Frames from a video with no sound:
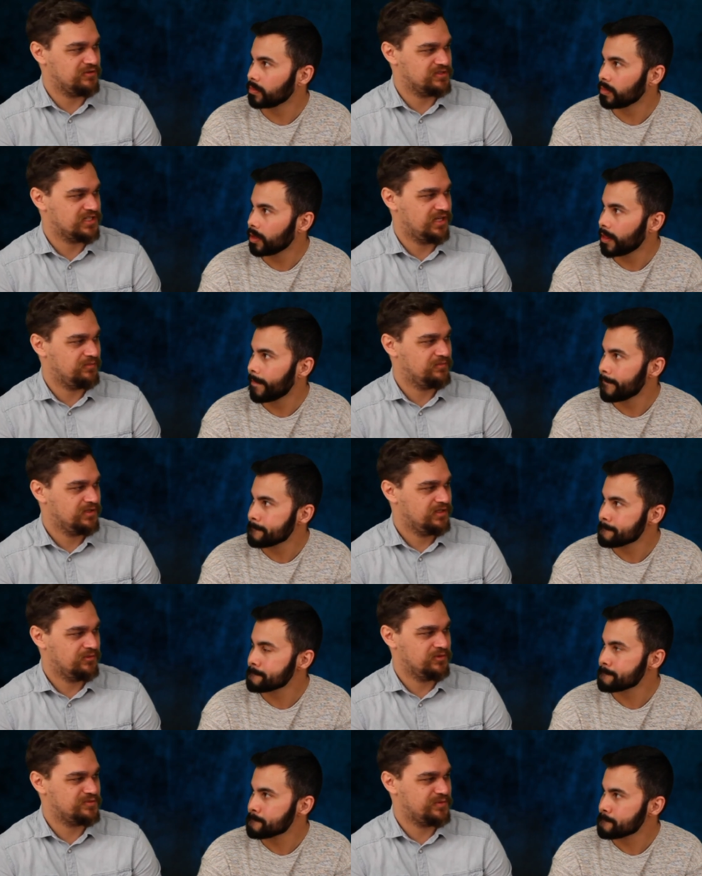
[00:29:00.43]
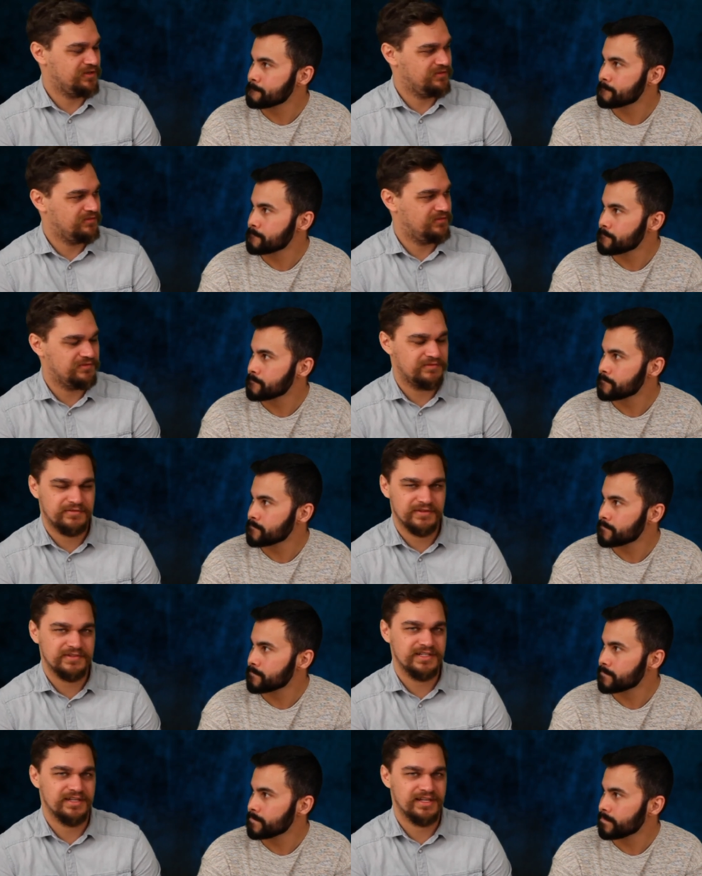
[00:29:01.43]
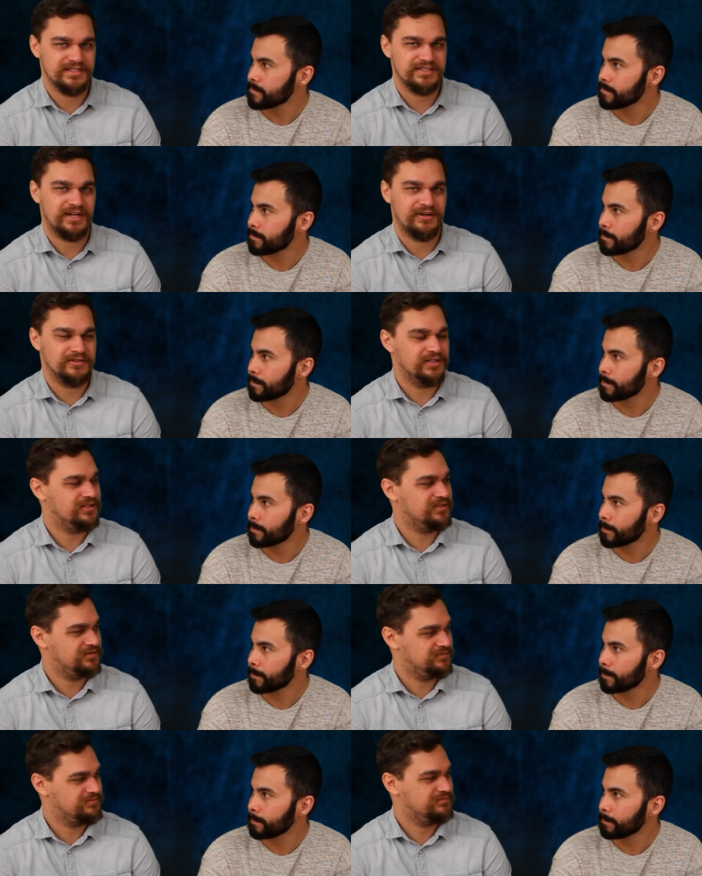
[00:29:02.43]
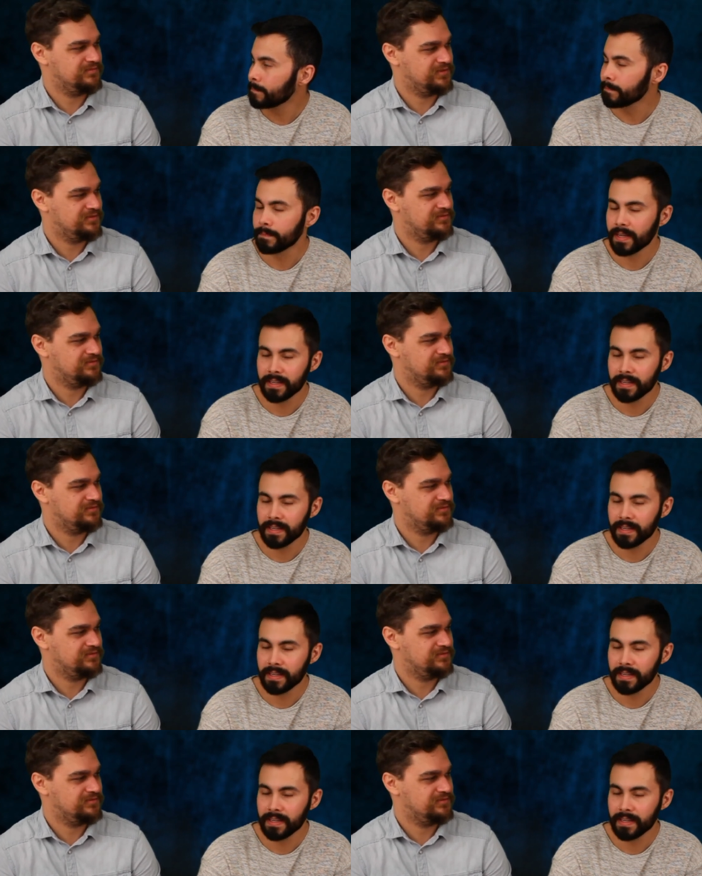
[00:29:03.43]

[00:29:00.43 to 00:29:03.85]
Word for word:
Speaker 1: first time, and we spent f- fifteen days in Ireland. Mm.